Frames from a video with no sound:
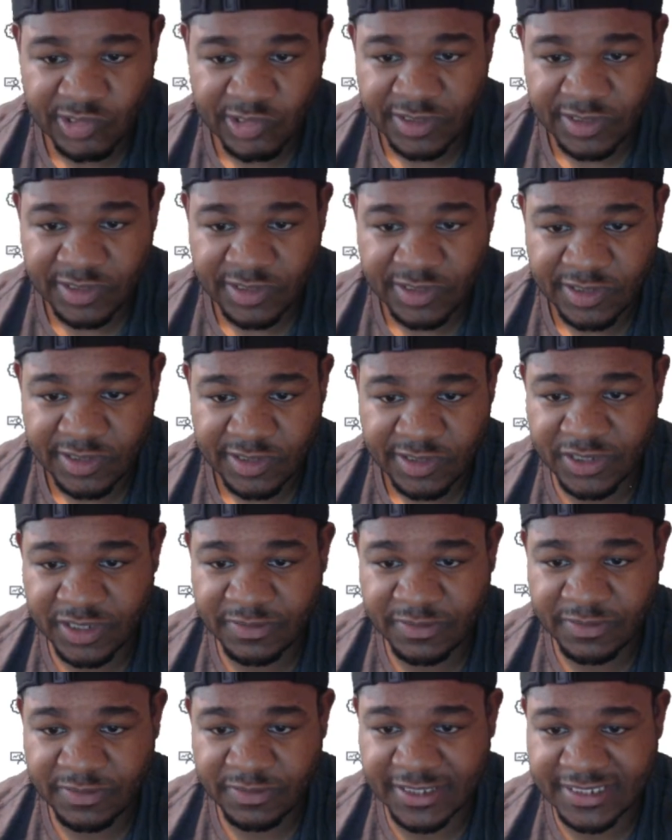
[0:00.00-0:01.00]
The next trade
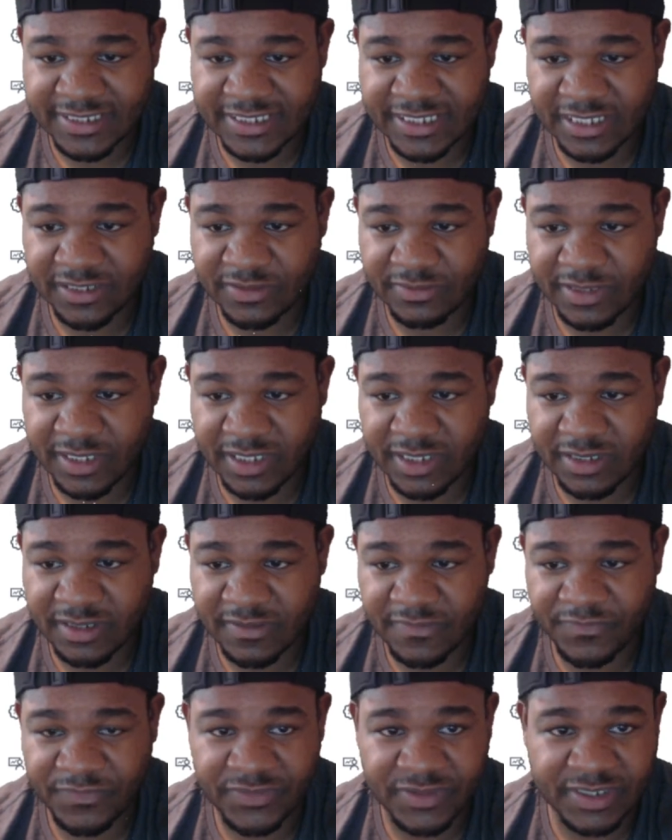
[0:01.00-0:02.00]
was on the 10th right
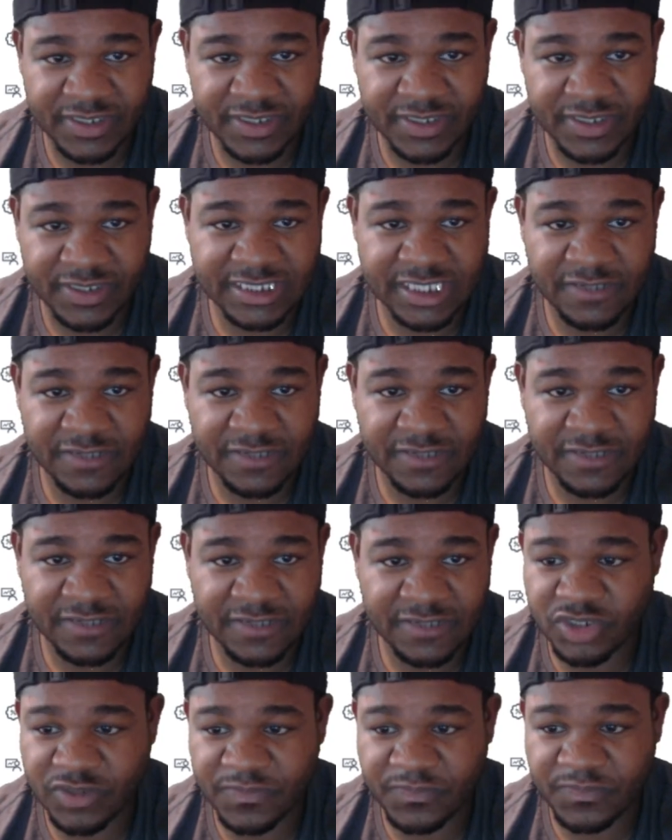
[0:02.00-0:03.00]
here.
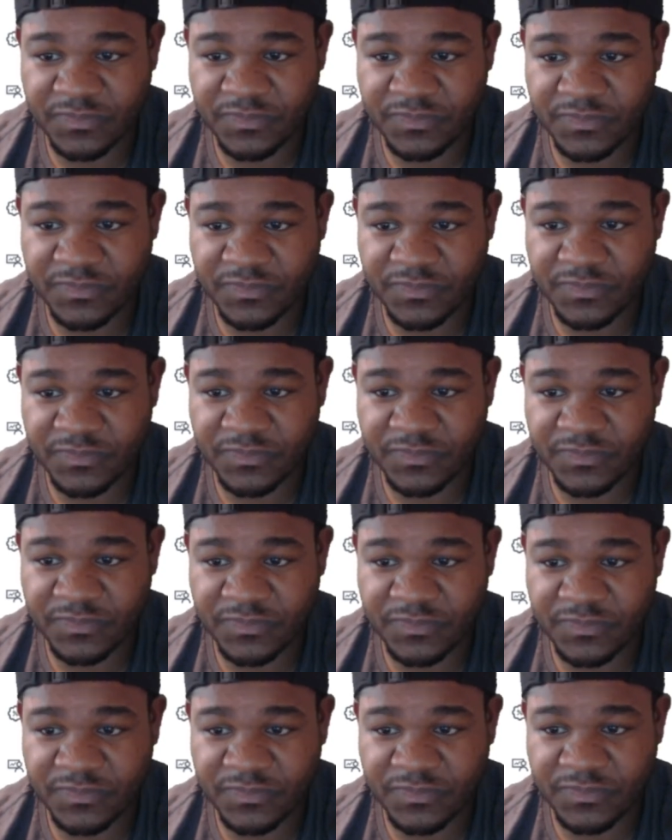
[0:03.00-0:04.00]

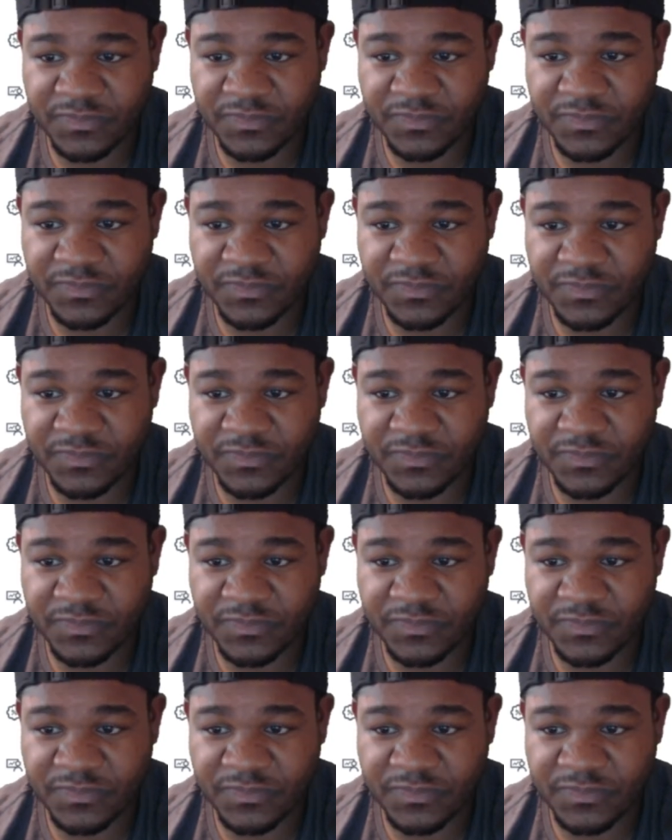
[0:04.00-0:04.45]
$735 positive.